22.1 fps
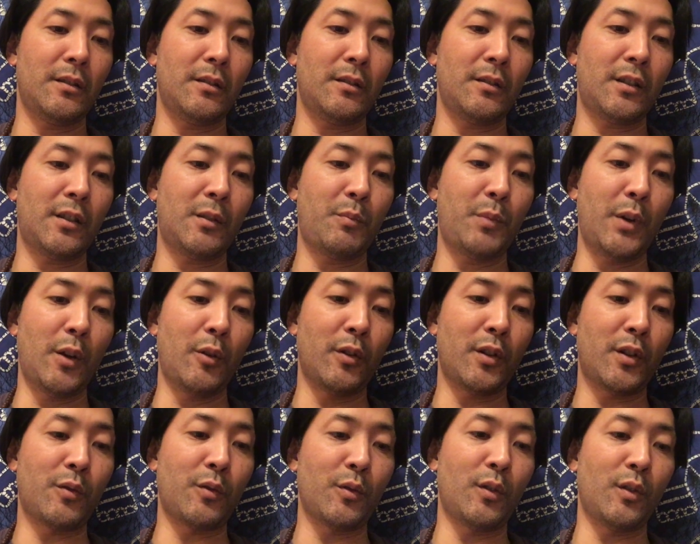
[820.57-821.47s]

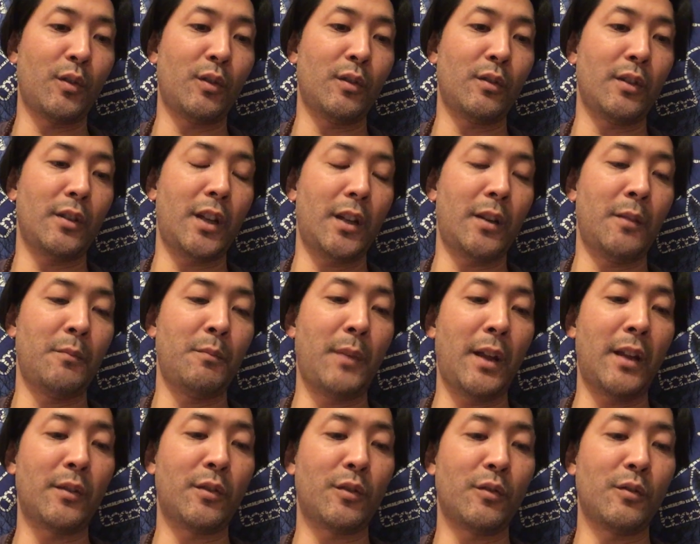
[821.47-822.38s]
spiritual and
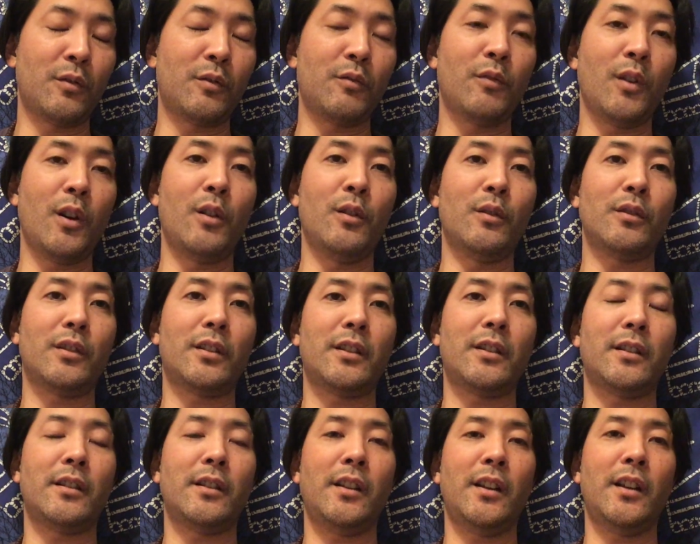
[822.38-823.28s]
mental growth
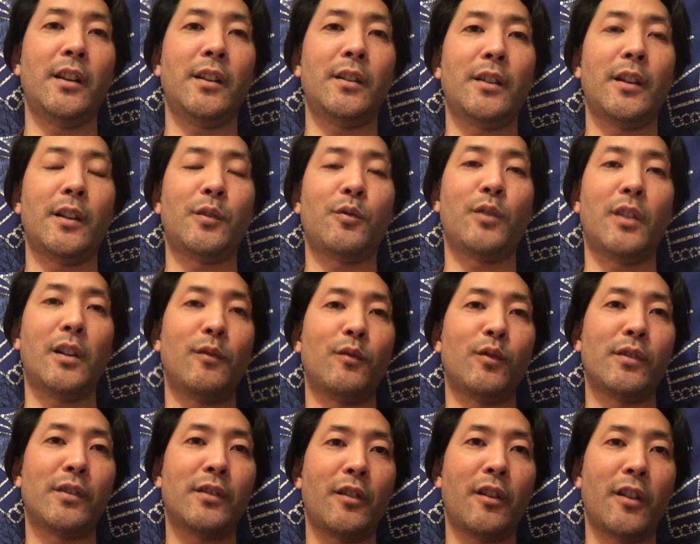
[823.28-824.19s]
and that's what
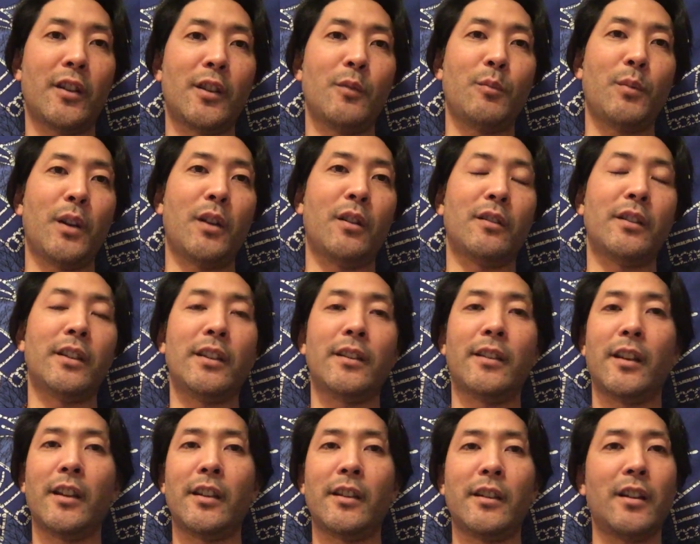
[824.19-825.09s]
everyone's talking about
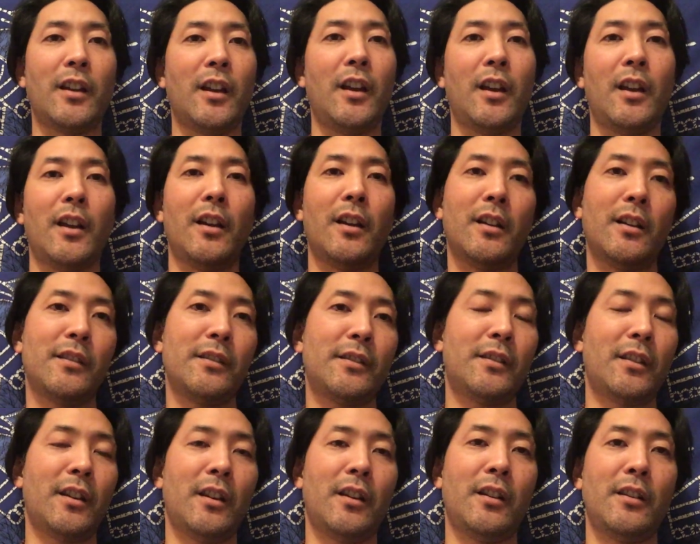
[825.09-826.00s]
and like
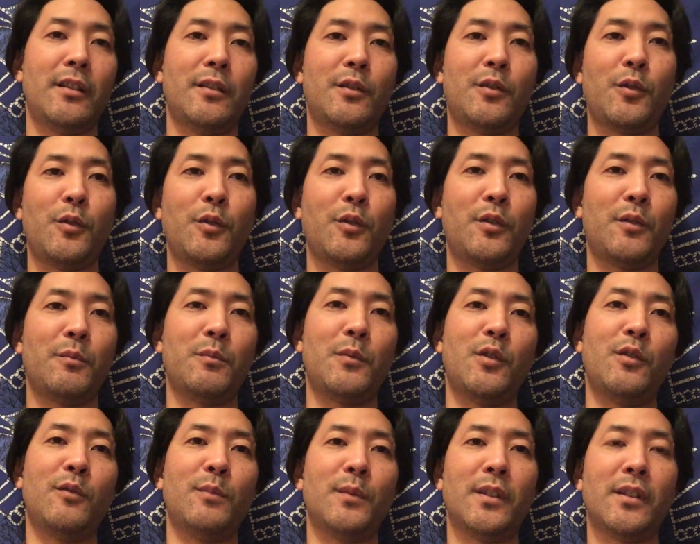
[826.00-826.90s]
say truth
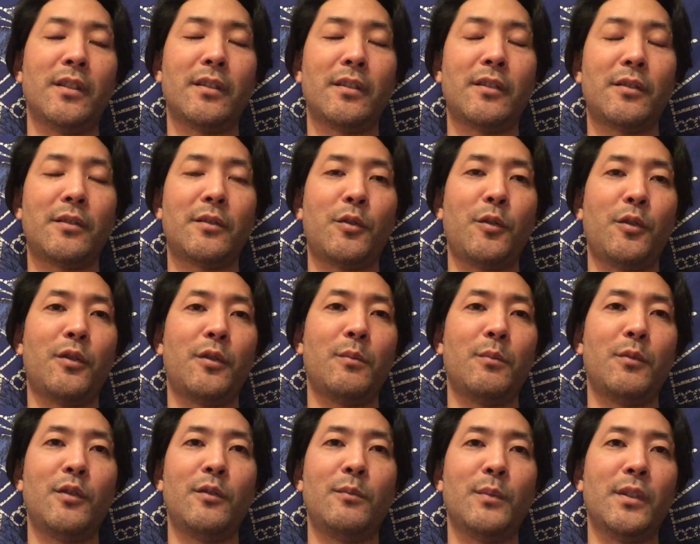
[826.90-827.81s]
movements truther
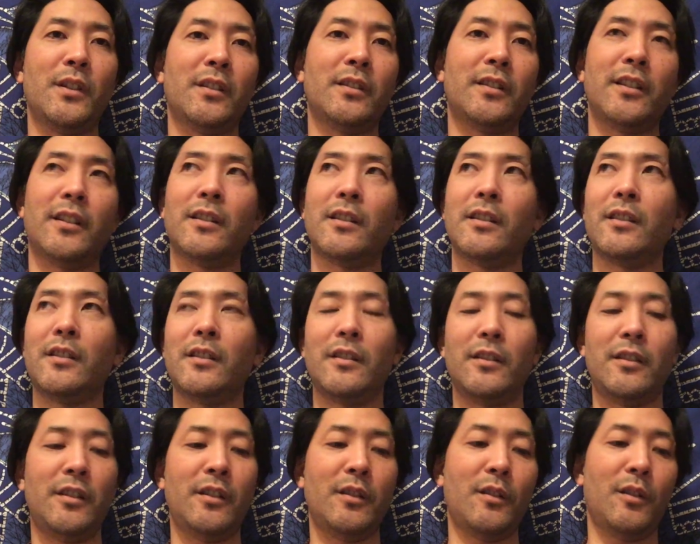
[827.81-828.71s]
movement and
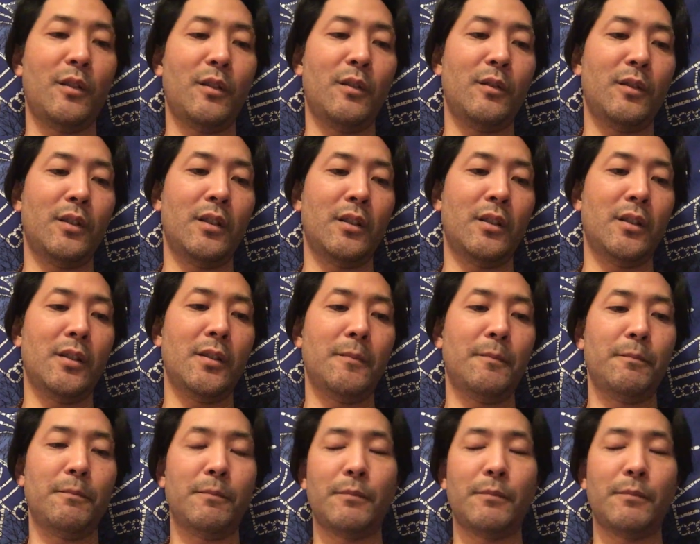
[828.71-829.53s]
you know um,